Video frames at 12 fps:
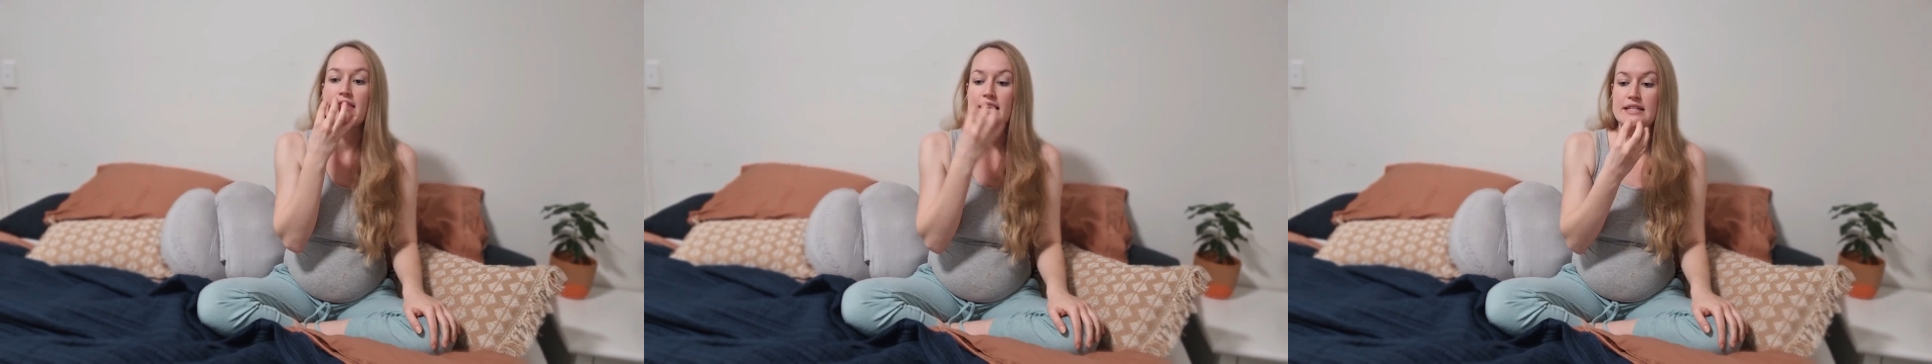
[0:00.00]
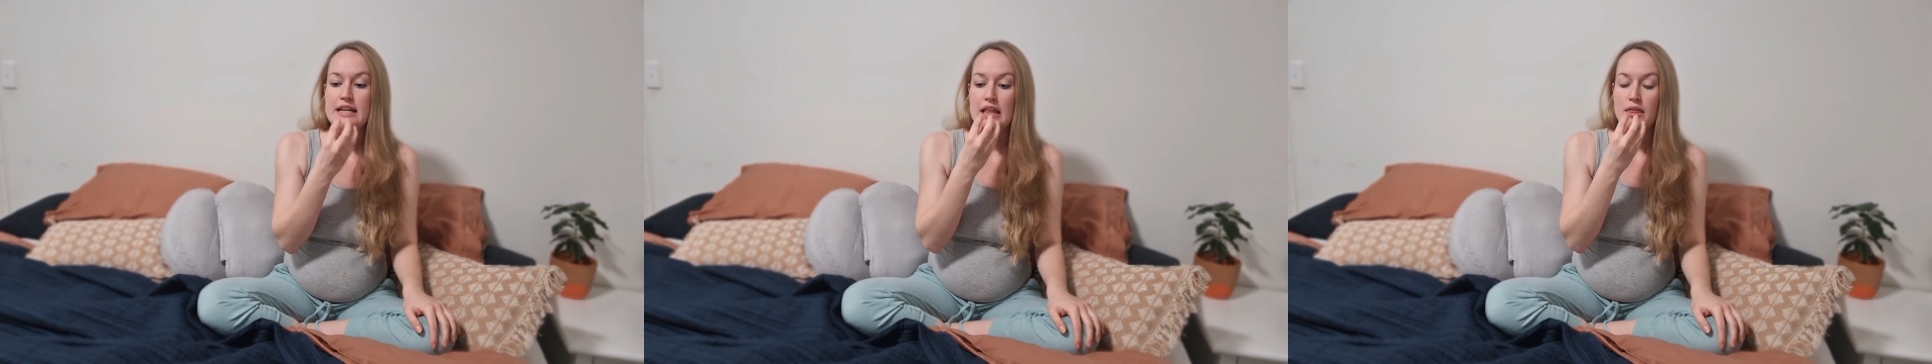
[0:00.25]

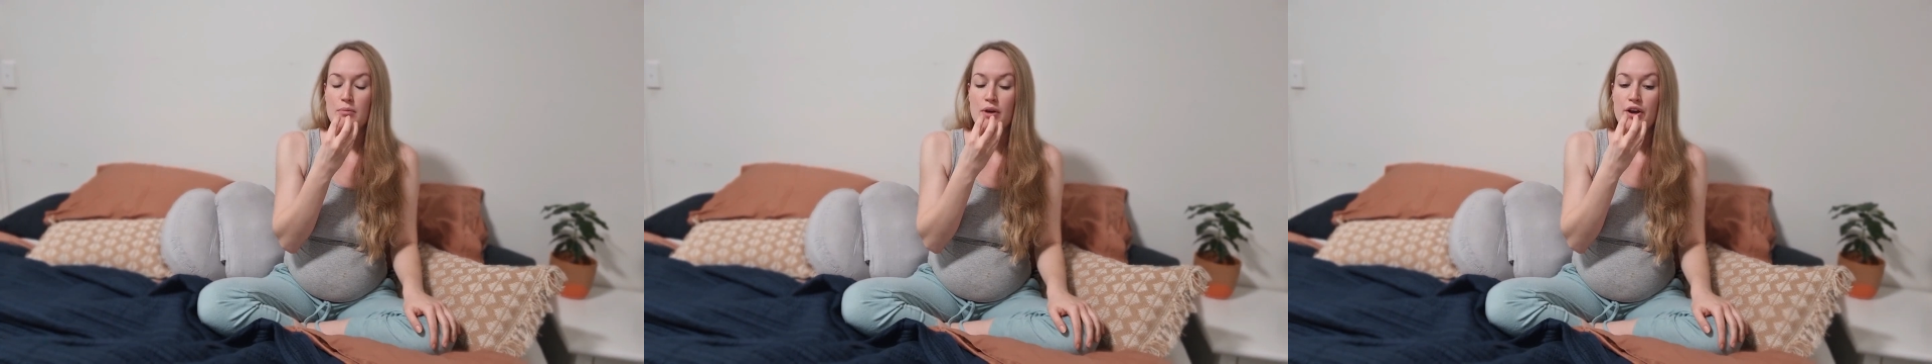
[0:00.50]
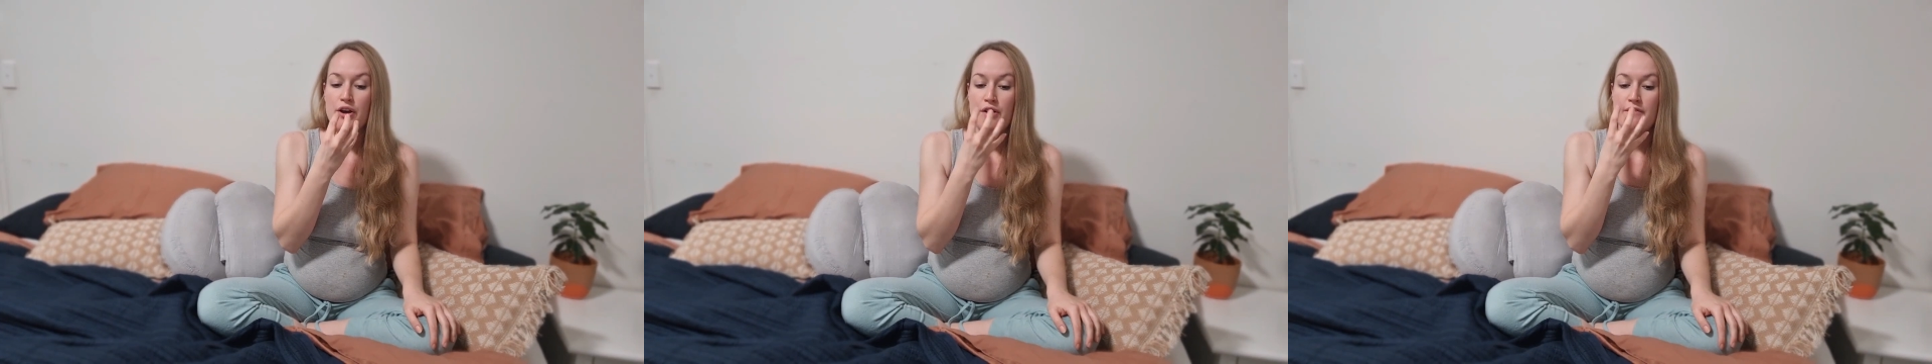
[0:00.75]
Their teeth
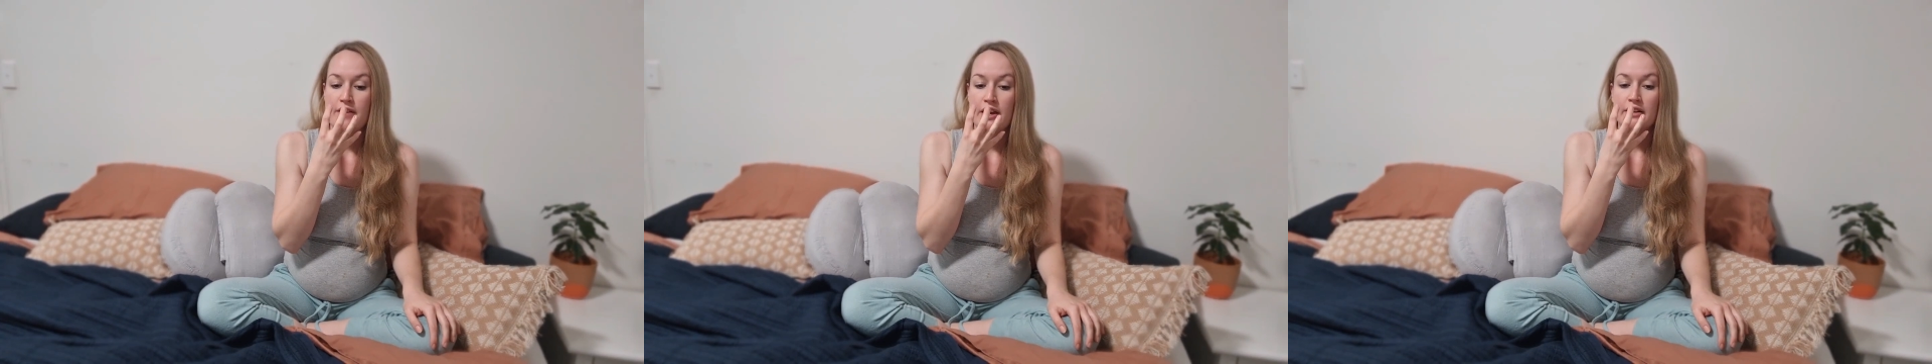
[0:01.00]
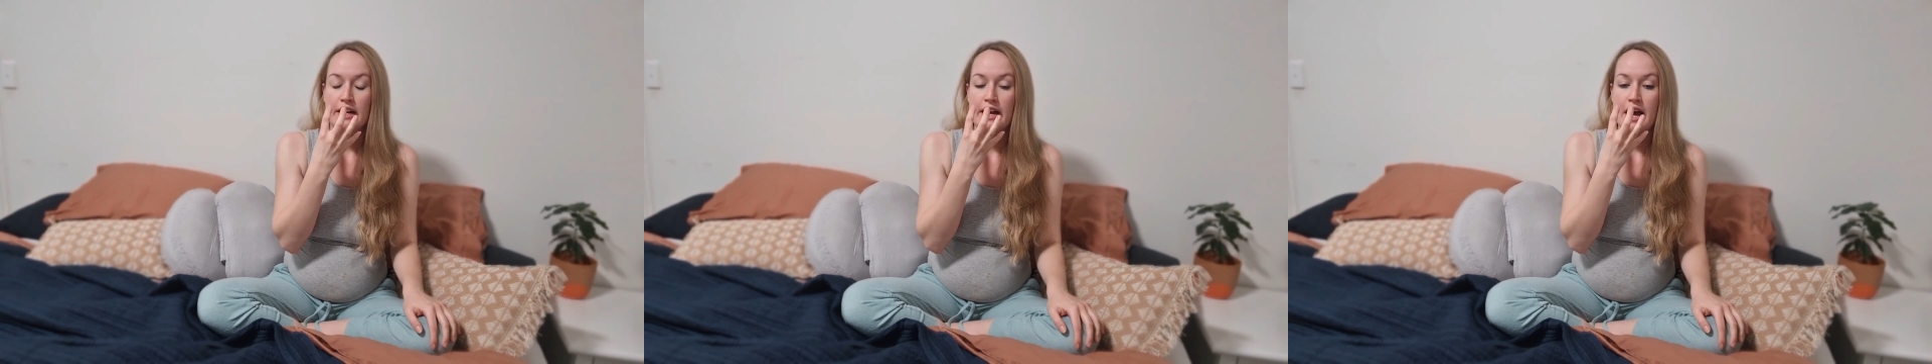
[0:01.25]
were
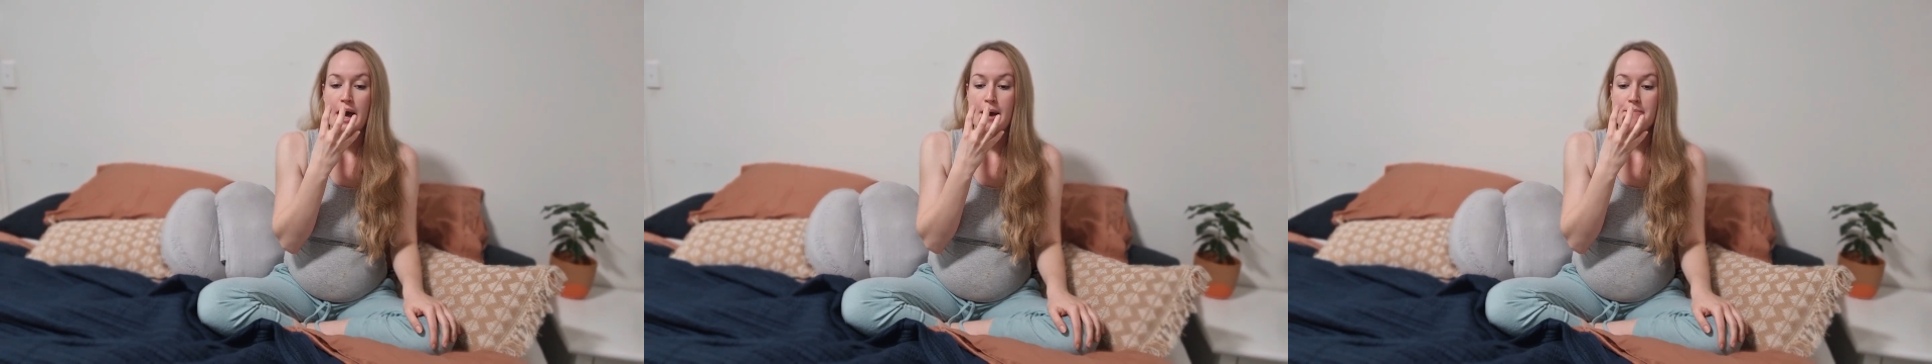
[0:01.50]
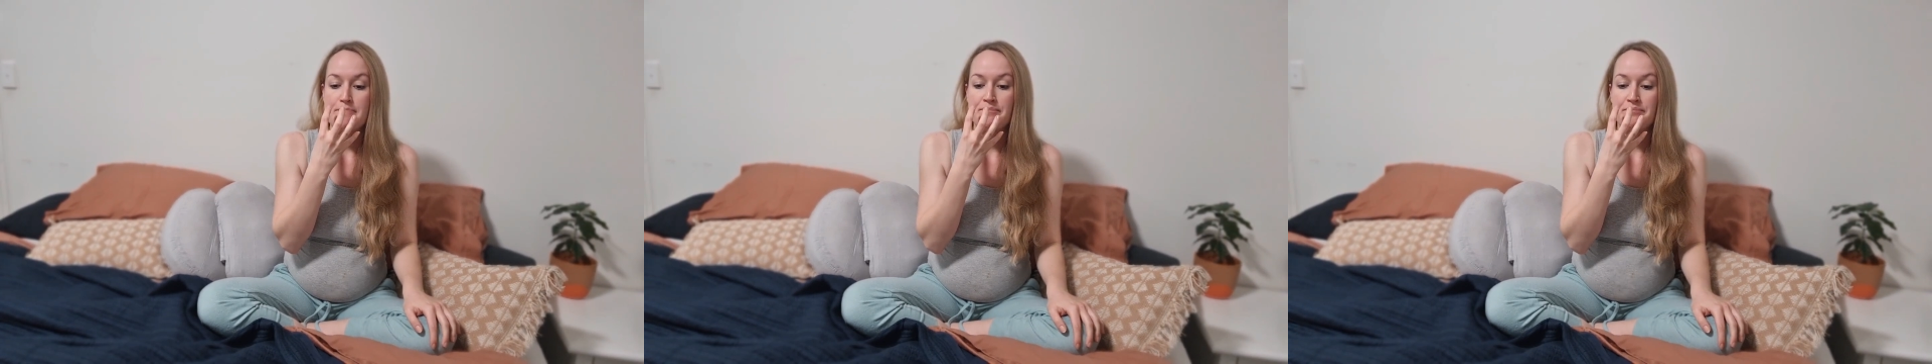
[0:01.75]
very
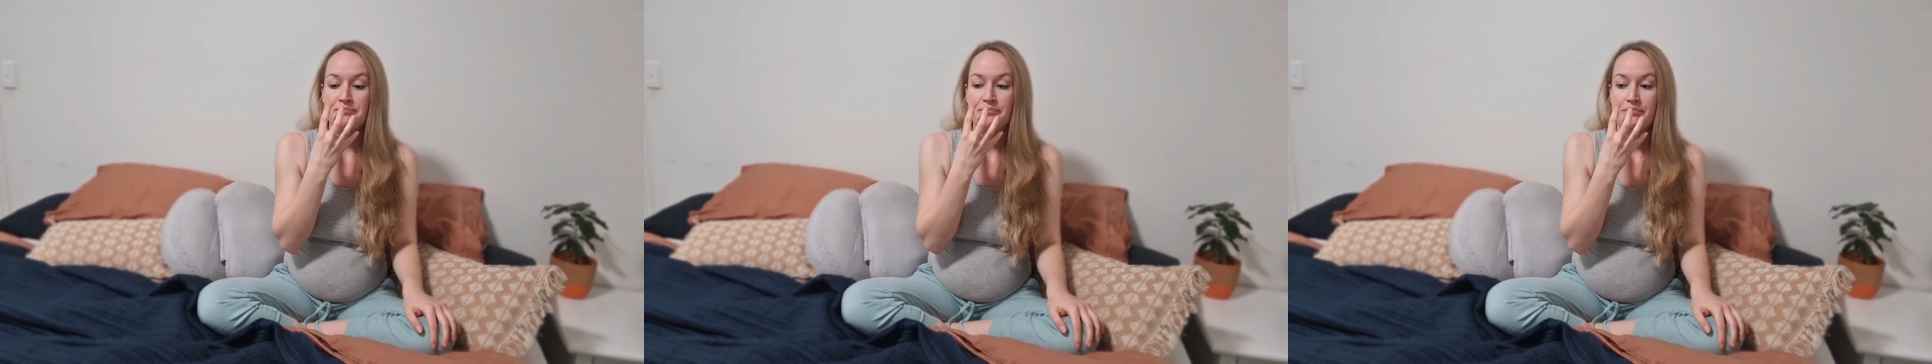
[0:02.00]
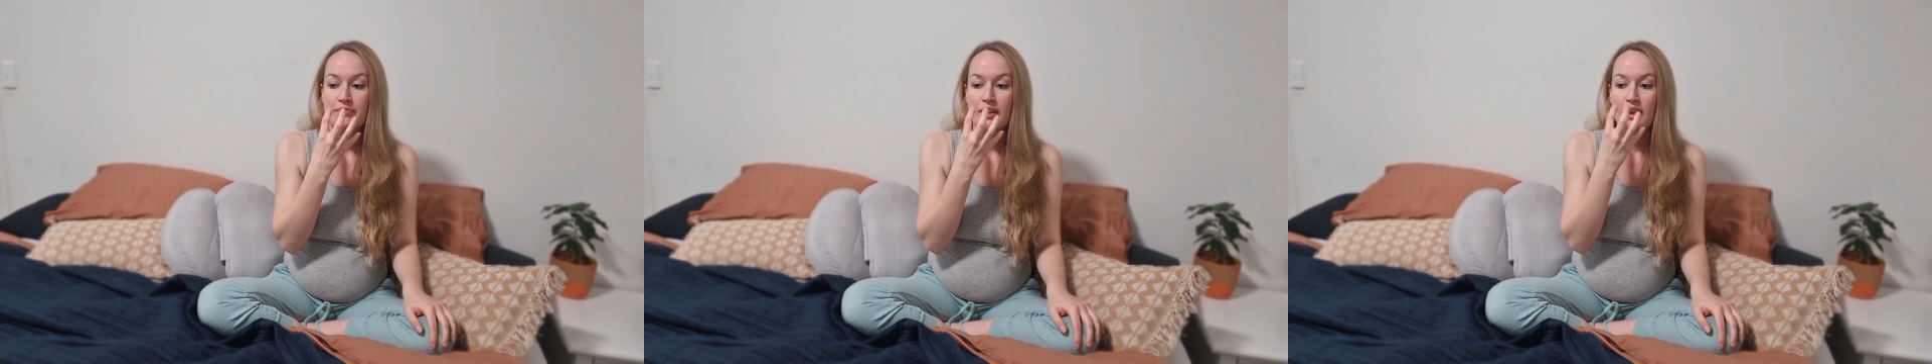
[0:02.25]

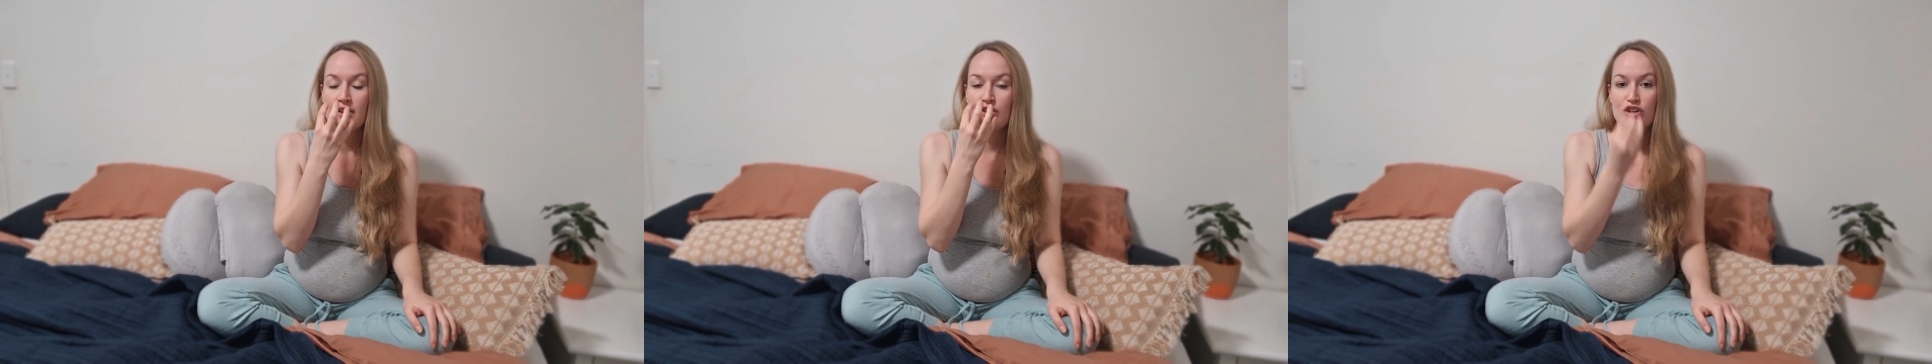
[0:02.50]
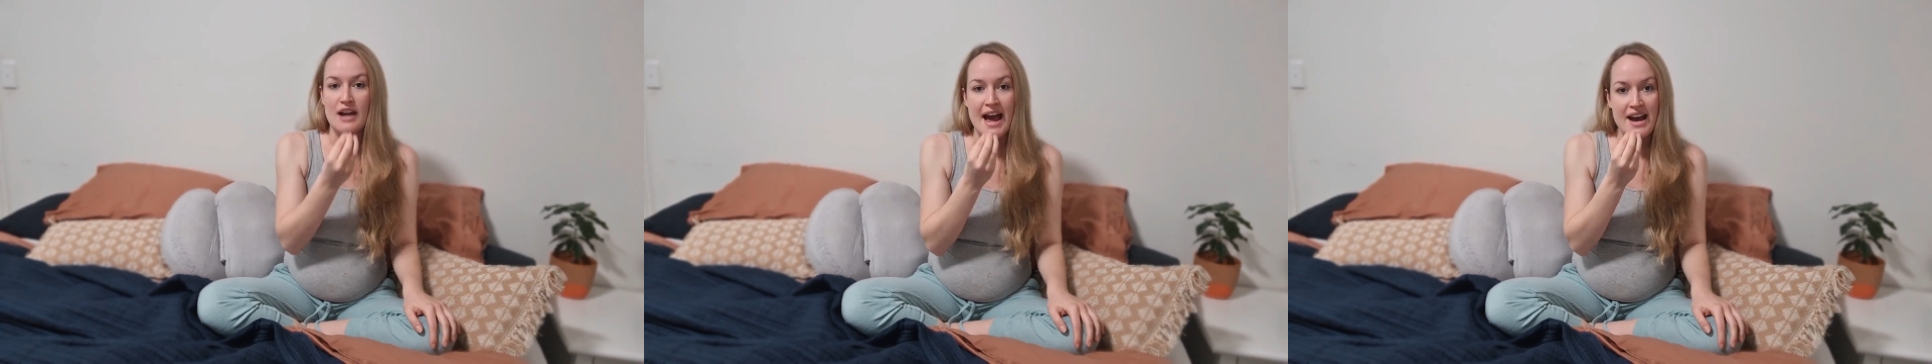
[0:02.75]

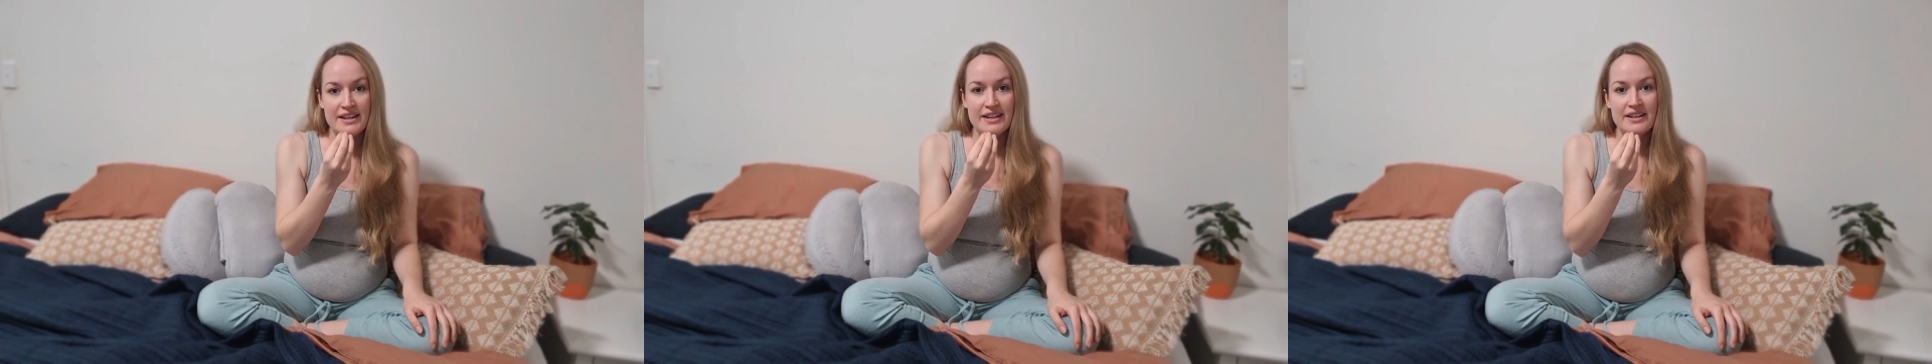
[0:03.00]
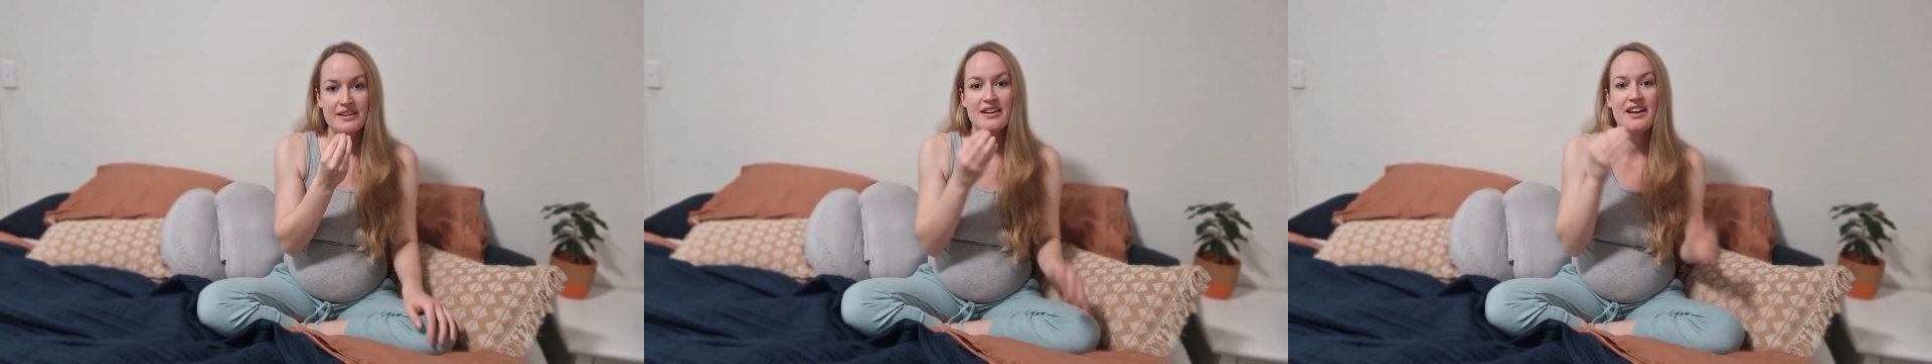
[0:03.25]

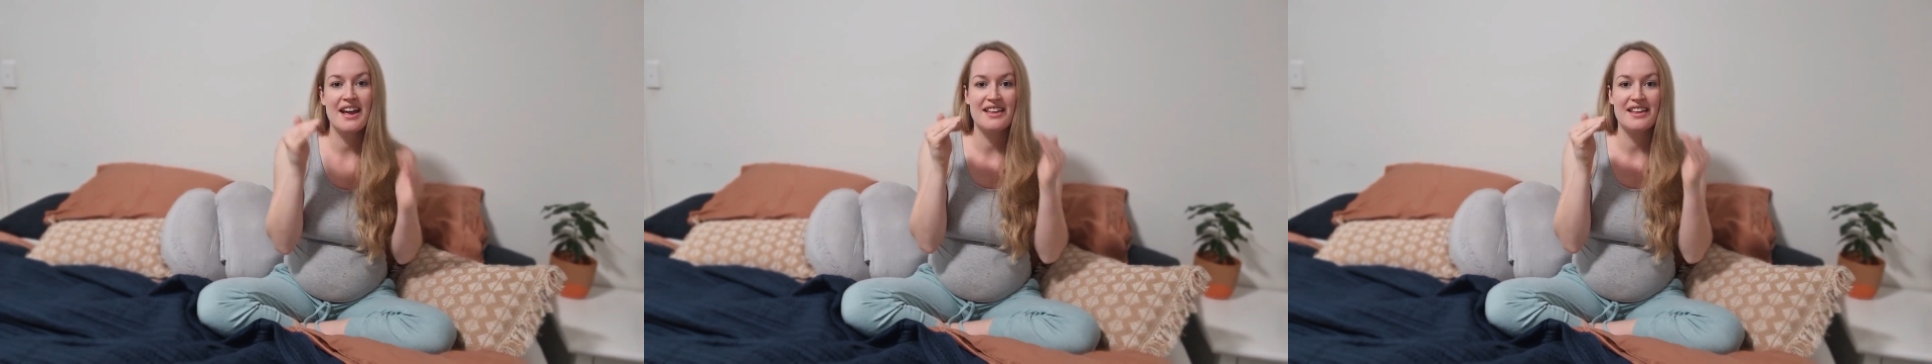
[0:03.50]
crowded